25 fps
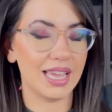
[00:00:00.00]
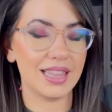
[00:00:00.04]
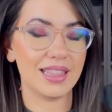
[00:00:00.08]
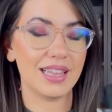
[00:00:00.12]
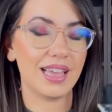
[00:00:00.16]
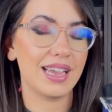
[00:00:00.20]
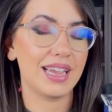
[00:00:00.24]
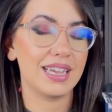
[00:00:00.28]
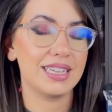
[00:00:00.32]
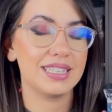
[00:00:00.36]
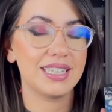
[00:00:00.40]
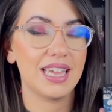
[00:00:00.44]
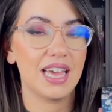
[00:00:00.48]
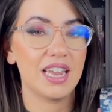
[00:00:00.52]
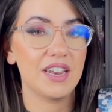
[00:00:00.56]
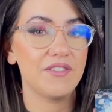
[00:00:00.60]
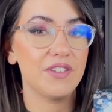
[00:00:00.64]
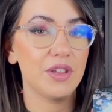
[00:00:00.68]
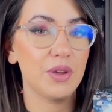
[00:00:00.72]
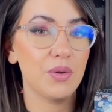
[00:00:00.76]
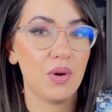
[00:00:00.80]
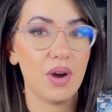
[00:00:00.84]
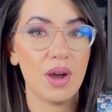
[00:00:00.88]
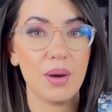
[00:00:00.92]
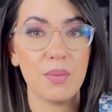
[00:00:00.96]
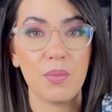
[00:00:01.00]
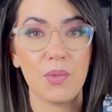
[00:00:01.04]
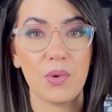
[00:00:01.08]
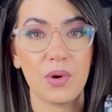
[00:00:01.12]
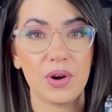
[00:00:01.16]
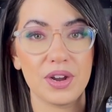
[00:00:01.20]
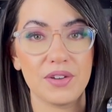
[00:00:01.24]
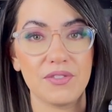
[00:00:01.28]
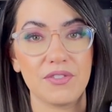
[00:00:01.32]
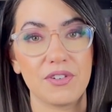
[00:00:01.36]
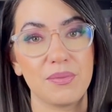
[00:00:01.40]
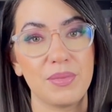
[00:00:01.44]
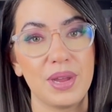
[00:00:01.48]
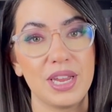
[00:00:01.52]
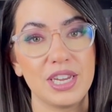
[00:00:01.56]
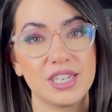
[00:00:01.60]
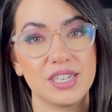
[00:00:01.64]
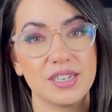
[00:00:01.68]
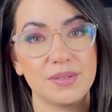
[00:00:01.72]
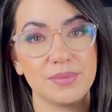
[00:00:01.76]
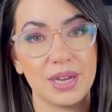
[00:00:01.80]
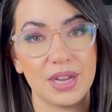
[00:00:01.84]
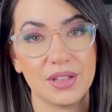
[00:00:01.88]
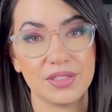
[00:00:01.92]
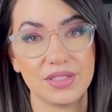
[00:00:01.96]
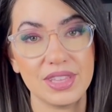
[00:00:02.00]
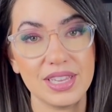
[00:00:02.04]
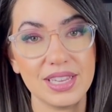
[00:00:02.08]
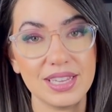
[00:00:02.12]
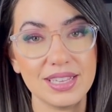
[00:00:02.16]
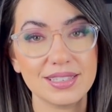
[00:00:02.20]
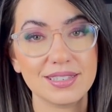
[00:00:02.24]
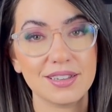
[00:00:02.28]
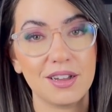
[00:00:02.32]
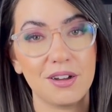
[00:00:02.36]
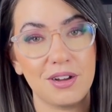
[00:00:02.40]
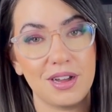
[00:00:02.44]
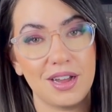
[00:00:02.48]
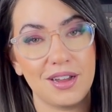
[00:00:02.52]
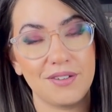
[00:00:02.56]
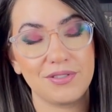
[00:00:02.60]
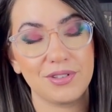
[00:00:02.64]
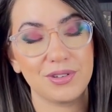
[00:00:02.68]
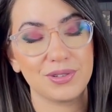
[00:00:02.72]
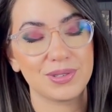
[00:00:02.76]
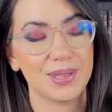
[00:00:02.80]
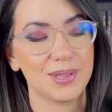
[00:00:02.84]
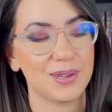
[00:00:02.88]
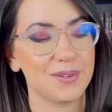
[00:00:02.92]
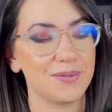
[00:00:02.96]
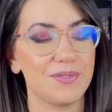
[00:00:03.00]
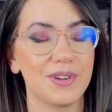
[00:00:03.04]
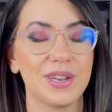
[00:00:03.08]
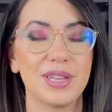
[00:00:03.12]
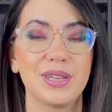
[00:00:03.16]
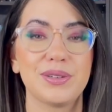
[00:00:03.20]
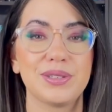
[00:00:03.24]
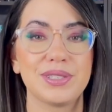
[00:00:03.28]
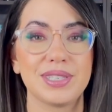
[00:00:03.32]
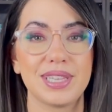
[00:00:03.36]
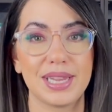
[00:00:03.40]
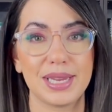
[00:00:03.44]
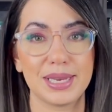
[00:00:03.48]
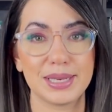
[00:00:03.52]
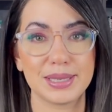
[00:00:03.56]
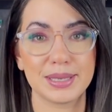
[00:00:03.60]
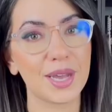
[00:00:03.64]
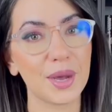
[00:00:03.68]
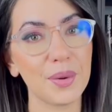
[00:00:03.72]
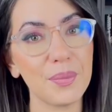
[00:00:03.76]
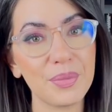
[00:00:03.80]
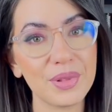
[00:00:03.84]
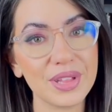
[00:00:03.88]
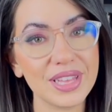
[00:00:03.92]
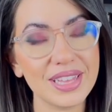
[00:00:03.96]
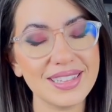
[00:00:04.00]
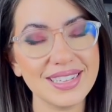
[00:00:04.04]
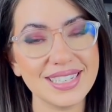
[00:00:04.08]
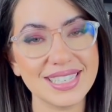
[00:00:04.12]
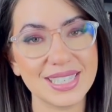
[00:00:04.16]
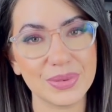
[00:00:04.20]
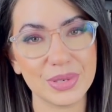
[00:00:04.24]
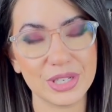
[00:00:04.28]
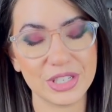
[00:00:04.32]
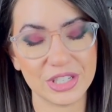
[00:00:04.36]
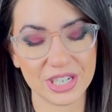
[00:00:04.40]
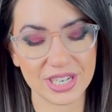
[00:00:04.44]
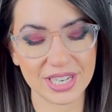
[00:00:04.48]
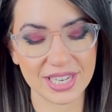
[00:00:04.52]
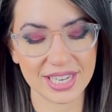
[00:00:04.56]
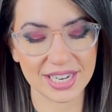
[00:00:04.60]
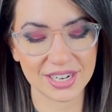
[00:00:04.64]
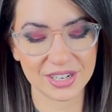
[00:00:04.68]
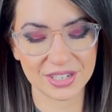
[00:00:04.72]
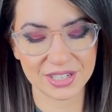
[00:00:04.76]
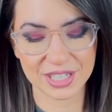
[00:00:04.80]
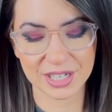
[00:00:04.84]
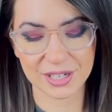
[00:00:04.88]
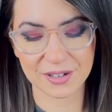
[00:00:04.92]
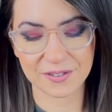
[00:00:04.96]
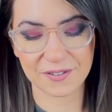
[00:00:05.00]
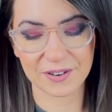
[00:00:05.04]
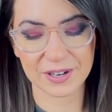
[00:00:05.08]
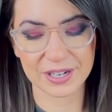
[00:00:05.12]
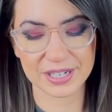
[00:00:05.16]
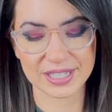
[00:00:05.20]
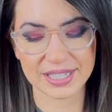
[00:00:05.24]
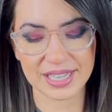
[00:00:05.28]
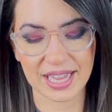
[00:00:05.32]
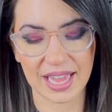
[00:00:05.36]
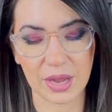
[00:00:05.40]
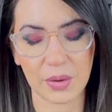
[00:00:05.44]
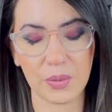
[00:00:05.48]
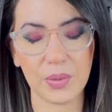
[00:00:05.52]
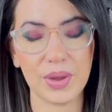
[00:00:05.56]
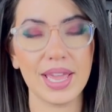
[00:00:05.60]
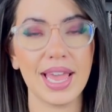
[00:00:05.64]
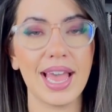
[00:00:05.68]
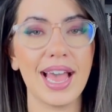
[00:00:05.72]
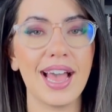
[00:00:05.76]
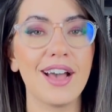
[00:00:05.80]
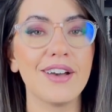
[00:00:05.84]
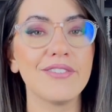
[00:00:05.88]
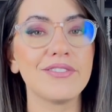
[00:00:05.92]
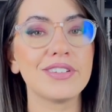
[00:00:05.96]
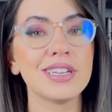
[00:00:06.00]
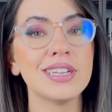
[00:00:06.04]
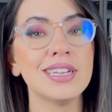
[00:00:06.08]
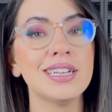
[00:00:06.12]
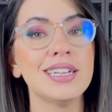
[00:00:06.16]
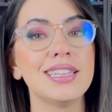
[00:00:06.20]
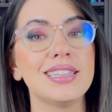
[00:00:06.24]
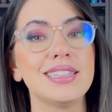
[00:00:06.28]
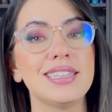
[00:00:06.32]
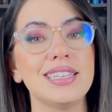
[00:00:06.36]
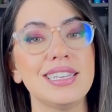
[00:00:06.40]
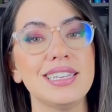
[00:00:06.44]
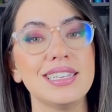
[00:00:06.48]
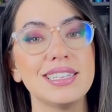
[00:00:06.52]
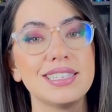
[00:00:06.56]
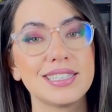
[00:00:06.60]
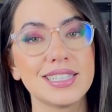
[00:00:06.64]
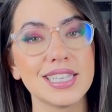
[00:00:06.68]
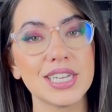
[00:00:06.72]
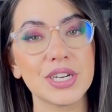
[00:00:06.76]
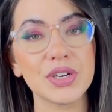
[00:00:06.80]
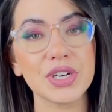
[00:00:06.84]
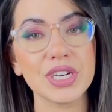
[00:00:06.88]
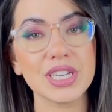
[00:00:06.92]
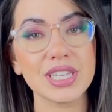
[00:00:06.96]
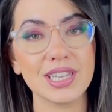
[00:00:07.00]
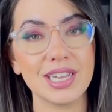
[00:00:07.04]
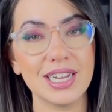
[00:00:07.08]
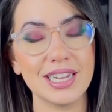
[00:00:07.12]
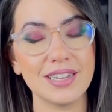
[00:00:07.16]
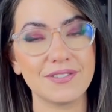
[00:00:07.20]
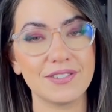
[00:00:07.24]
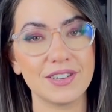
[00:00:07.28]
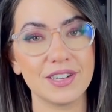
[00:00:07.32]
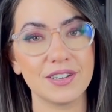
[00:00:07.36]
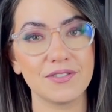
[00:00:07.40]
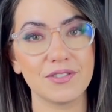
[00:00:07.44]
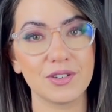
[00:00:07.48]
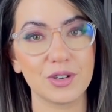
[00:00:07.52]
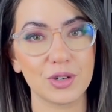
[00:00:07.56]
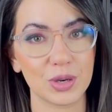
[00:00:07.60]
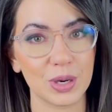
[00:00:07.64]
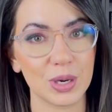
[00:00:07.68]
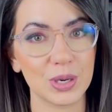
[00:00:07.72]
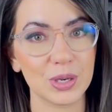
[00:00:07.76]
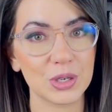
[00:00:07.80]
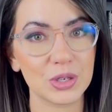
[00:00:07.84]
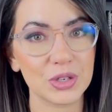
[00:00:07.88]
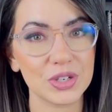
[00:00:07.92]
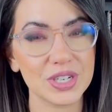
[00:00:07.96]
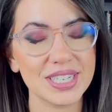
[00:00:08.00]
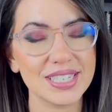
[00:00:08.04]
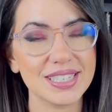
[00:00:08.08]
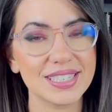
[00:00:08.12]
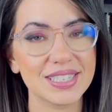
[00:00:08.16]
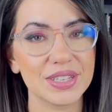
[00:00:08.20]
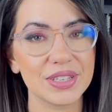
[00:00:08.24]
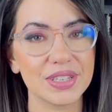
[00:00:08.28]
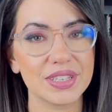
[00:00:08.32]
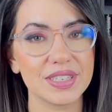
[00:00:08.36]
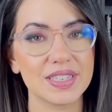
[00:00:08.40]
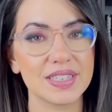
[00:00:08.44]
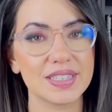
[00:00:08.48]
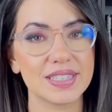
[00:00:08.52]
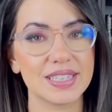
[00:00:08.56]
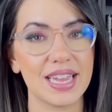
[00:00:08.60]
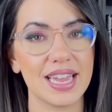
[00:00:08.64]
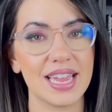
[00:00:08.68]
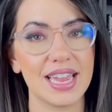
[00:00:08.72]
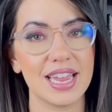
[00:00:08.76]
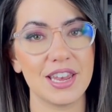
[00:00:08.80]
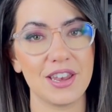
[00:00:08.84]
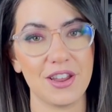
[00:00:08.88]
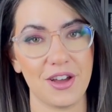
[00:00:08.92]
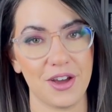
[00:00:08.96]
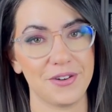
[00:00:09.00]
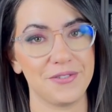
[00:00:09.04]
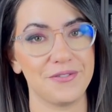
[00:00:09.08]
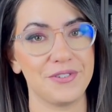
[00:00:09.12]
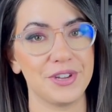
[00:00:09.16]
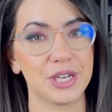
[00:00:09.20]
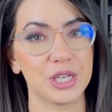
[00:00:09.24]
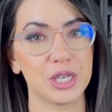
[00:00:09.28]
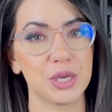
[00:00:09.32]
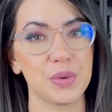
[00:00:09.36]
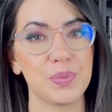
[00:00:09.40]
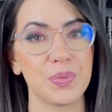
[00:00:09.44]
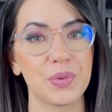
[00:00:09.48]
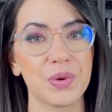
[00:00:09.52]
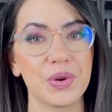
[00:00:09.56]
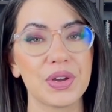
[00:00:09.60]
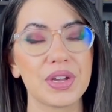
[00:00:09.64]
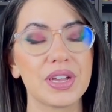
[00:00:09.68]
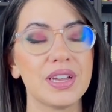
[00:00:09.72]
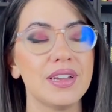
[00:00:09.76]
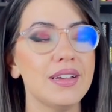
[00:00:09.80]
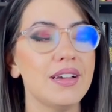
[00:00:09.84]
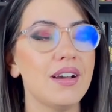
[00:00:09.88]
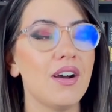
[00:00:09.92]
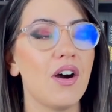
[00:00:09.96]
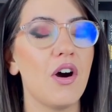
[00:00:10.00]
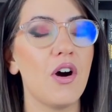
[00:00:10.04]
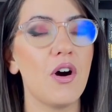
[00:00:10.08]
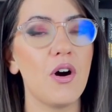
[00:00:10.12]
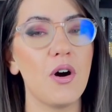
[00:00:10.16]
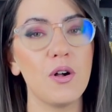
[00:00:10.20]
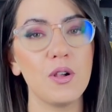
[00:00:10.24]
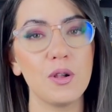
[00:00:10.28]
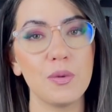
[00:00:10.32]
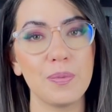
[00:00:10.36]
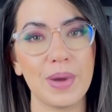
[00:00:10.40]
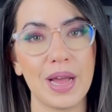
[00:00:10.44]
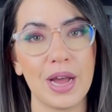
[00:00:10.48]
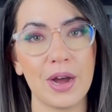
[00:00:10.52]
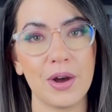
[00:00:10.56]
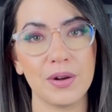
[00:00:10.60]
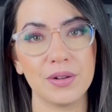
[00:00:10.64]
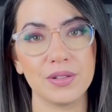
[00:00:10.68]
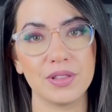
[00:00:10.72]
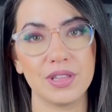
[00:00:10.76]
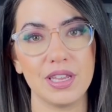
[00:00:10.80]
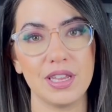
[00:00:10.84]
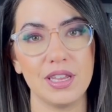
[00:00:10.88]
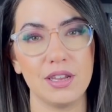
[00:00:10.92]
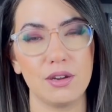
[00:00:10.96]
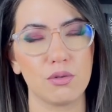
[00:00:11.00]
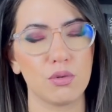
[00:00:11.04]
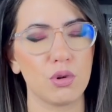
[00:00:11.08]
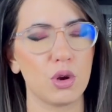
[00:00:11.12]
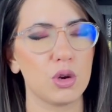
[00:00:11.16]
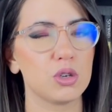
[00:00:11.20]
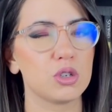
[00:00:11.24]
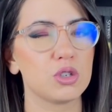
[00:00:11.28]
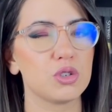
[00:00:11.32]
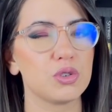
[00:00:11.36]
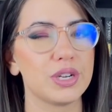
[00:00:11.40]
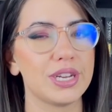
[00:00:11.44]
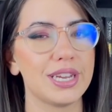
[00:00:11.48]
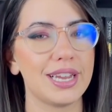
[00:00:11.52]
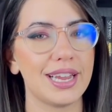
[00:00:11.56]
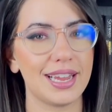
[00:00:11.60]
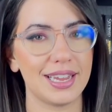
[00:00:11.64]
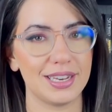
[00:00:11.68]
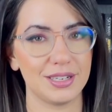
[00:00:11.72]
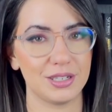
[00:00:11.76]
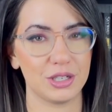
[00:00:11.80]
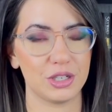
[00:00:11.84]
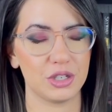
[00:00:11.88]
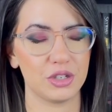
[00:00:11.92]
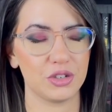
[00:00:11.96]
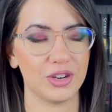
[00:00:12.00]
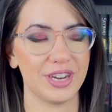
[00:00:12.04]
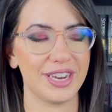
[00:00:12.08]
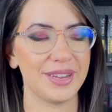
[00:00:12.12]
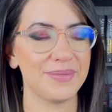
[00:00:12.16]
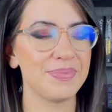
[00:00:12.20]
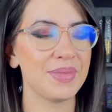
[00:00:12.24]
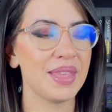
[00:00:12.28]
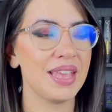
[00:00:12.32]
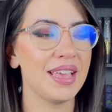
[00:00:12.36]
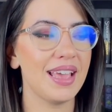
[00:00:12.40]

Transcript: And like I said, if you want more information about these, I'll have those other videos linked. Completely switching gears here for a sec, we have The Secret Life of Groceries. So this is a nonfiction book all about the grocery industry.